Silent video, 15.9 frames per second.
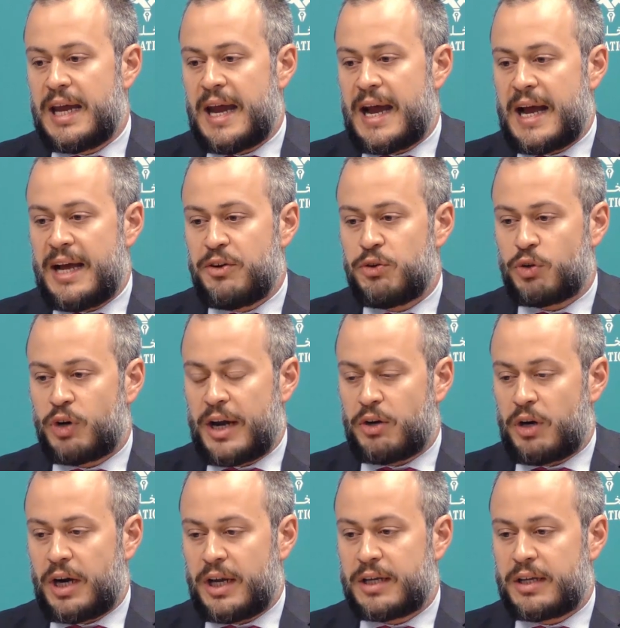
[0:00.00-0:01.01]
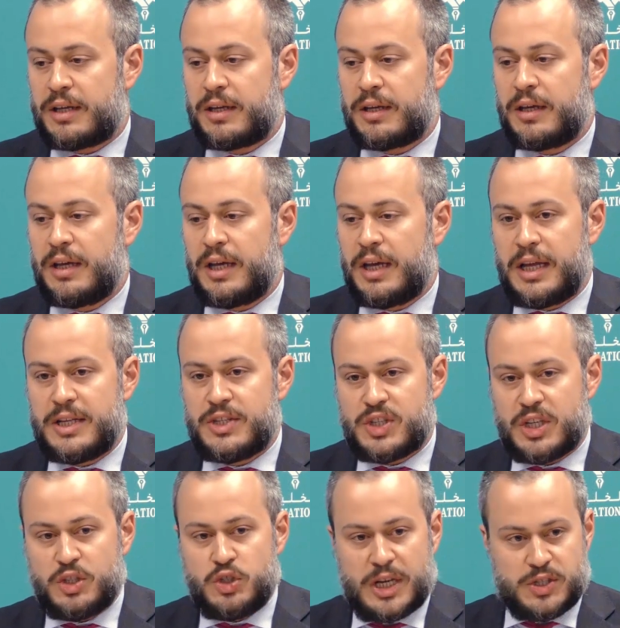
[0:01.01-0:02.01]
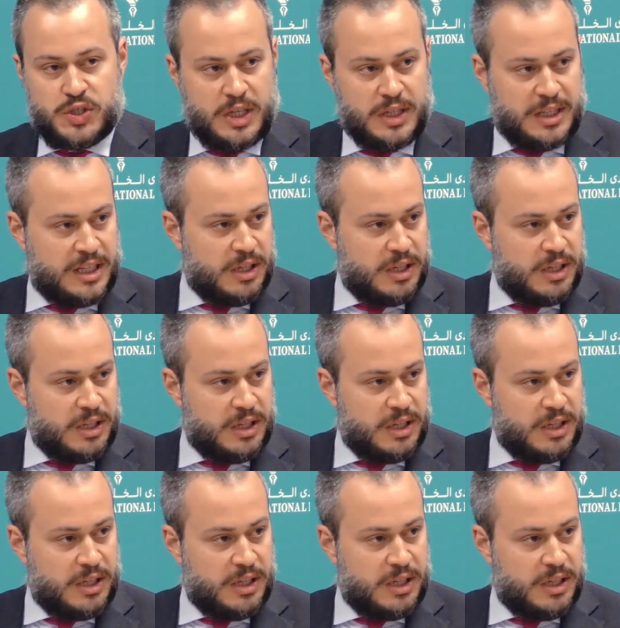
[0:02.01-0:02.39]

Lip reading: had rhetoric suggesting